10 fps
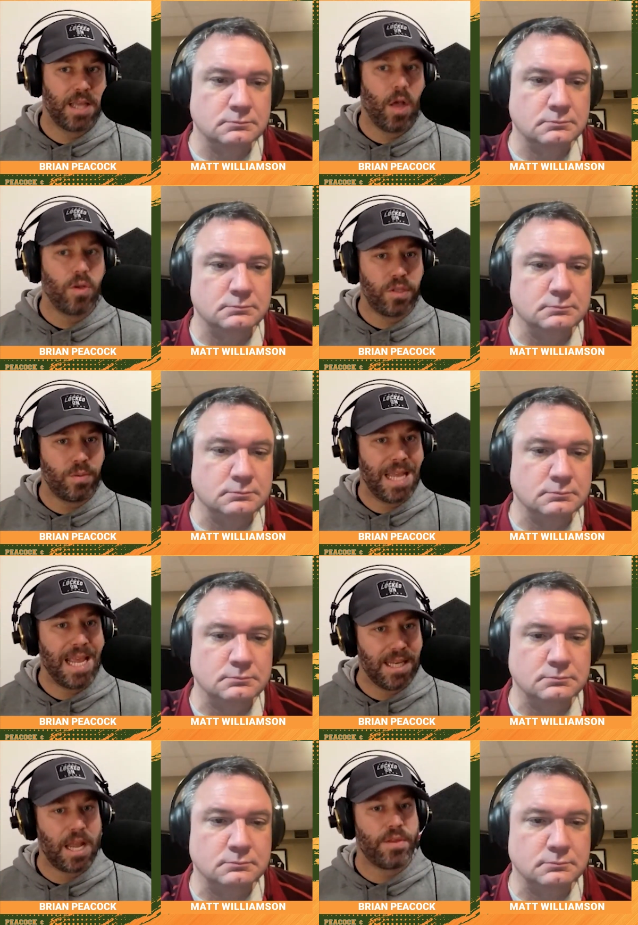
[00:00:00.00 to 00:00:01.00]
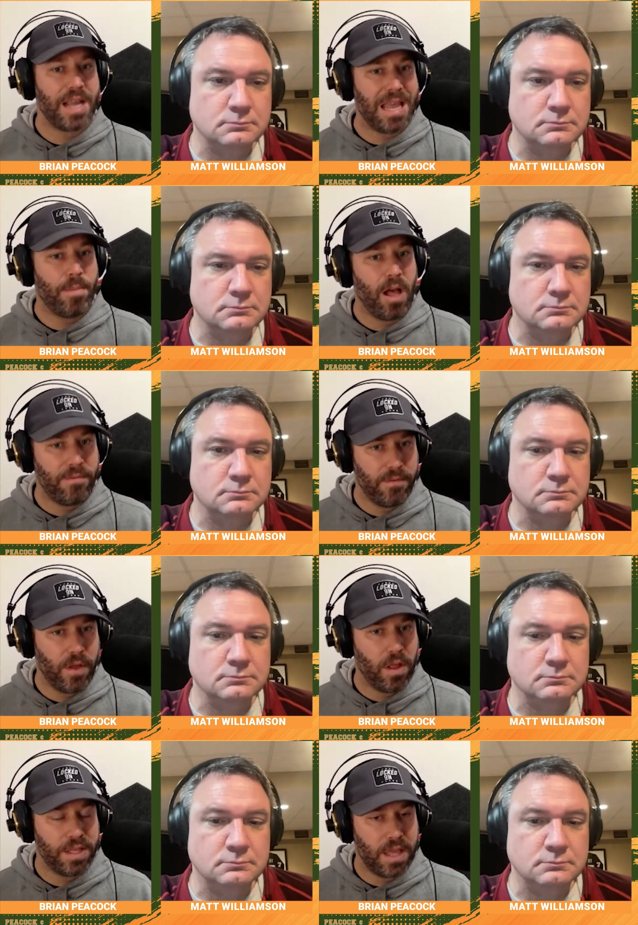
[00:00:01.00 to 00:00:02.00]
Speaker 1: to also take another game off
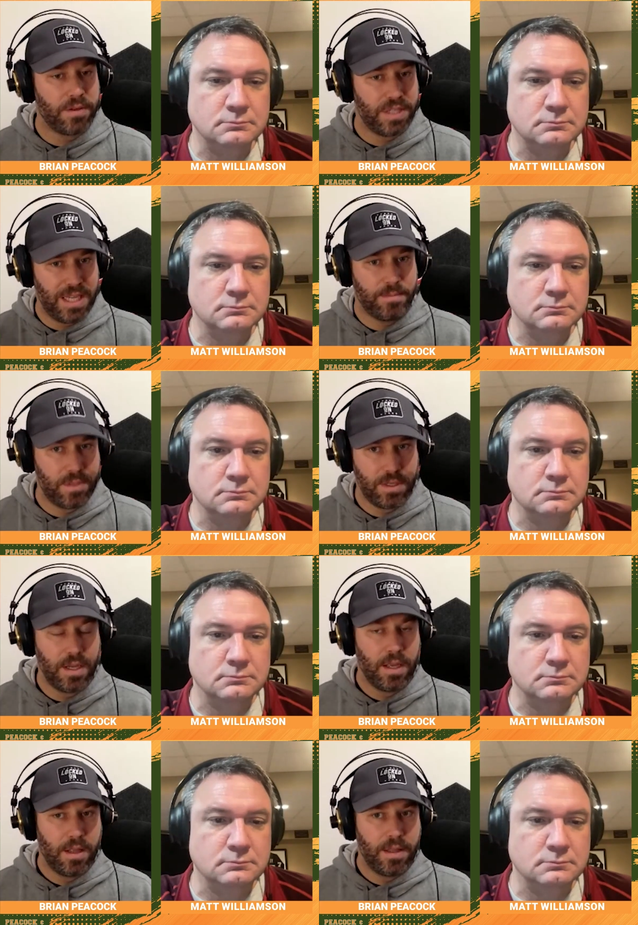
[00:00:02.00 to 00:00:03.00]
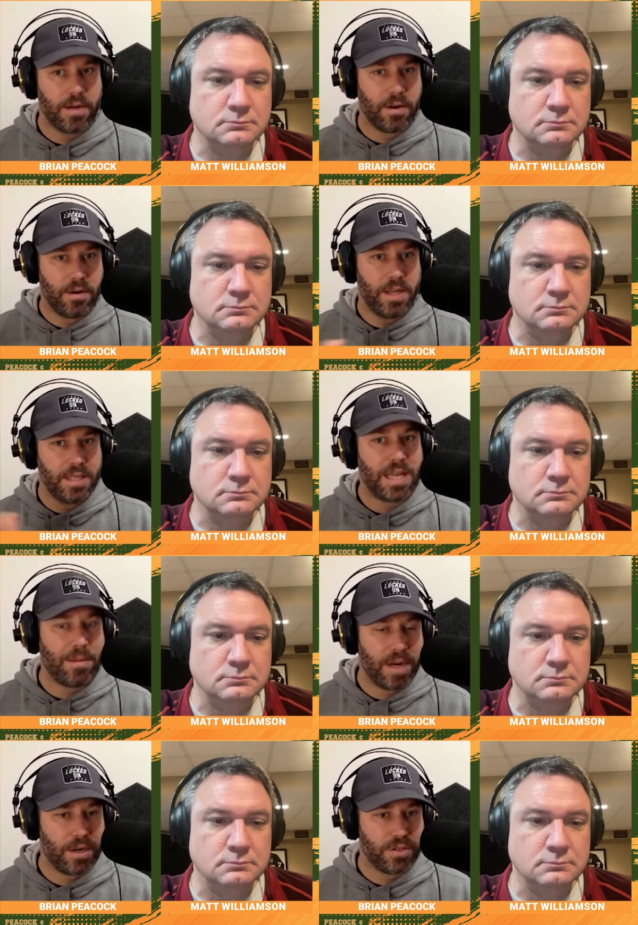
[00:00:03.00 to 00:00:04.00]
of all the other teams that are in
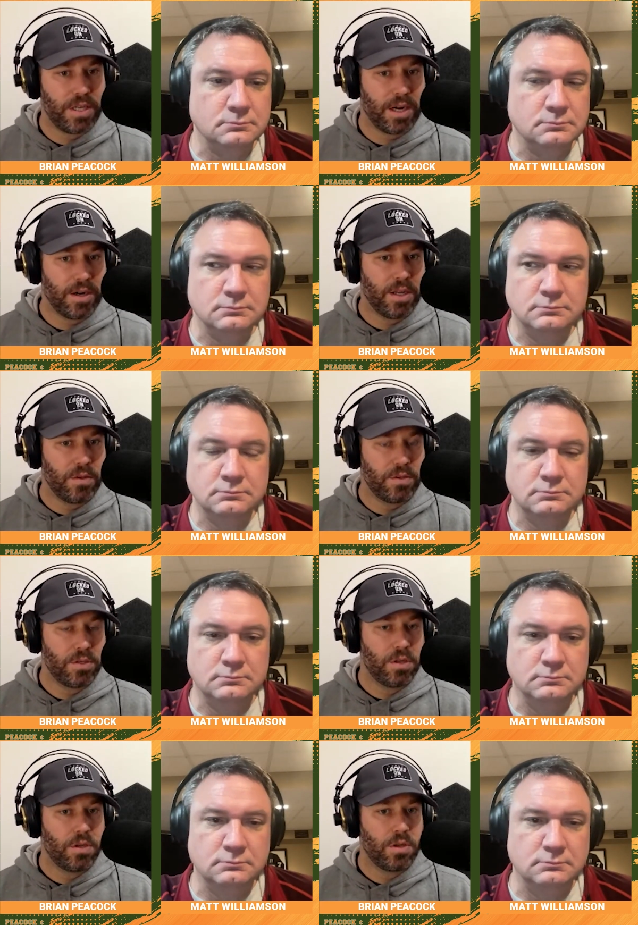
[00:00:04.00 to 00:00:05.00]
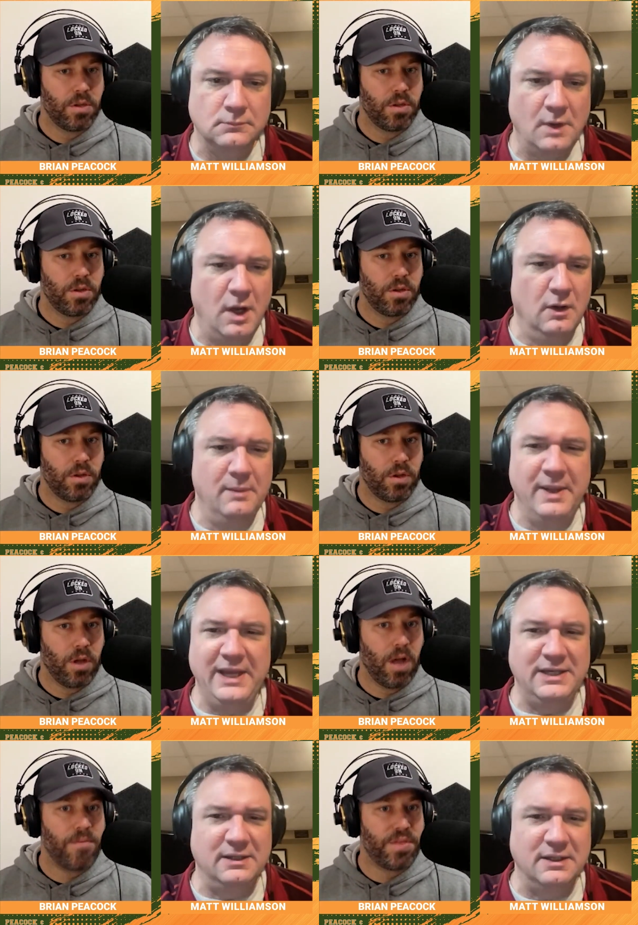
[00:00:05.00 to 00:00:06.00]
tiebreaker scenarios
Speaker 2: Oh, I'm
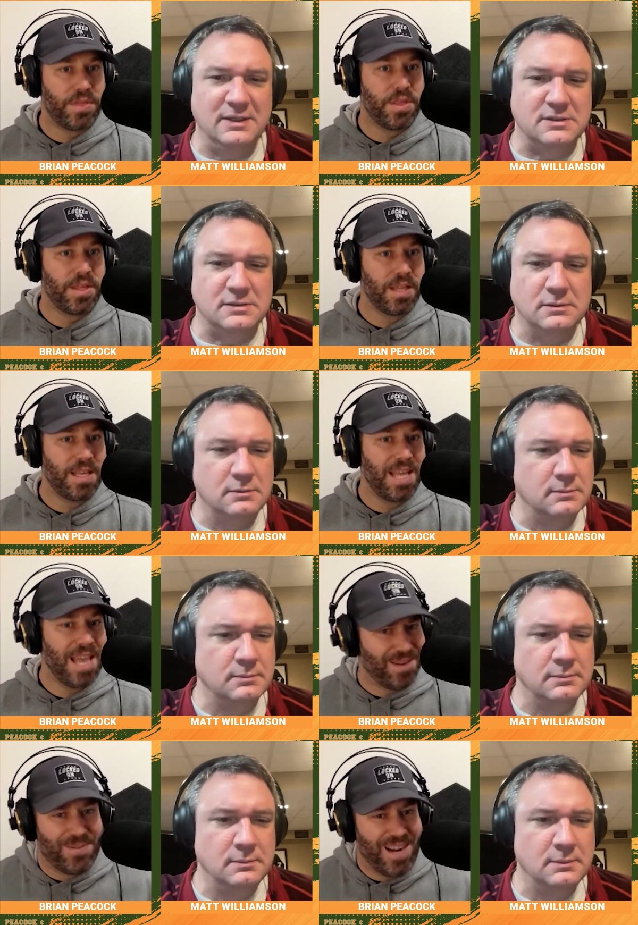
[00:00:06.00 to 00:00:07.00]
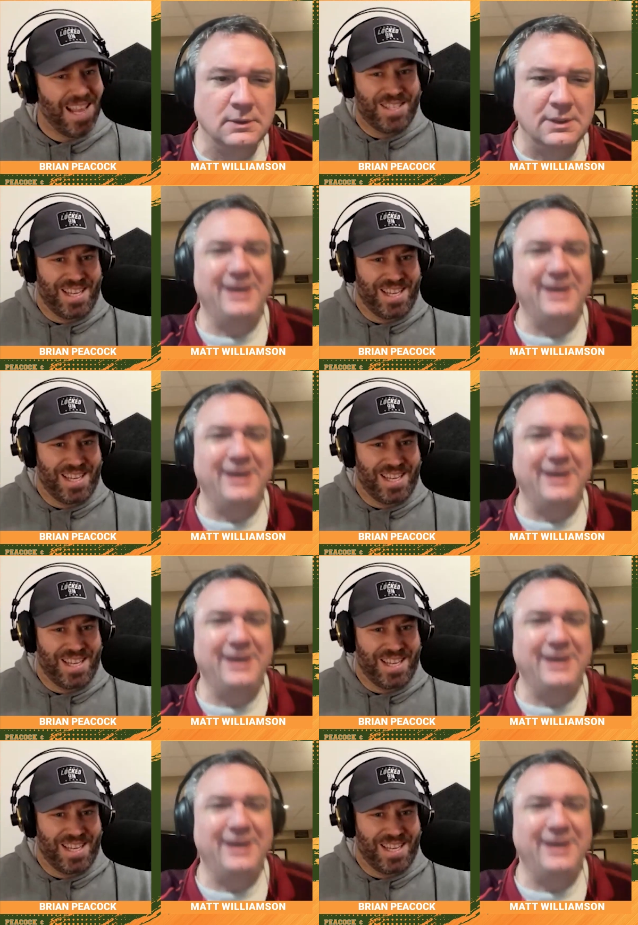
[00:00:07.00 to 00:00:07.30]
hating this.
Speaker 1: Yeah, right. It's,